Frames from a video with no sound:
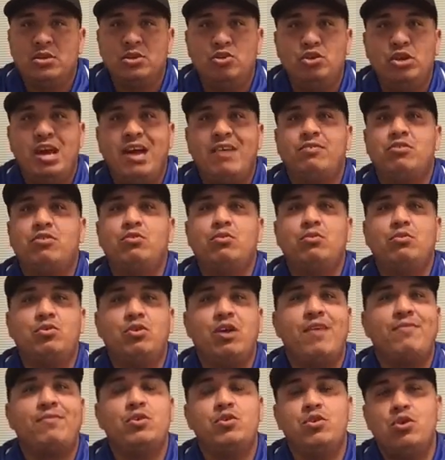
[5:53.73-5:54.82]
You have
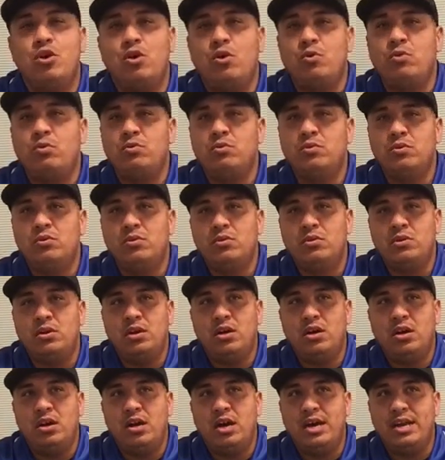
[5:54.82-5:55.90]
to know
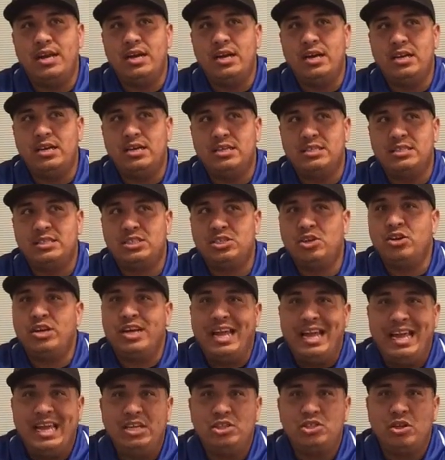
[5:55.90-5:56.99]
at a certain
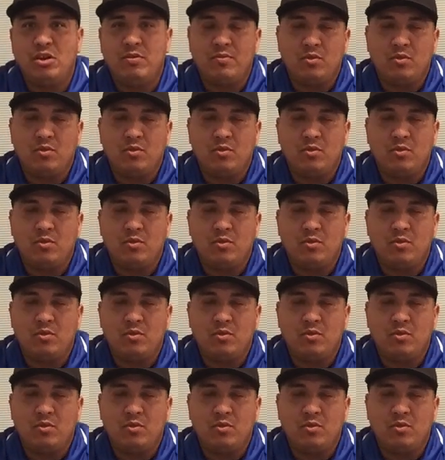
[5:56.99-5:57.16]
age.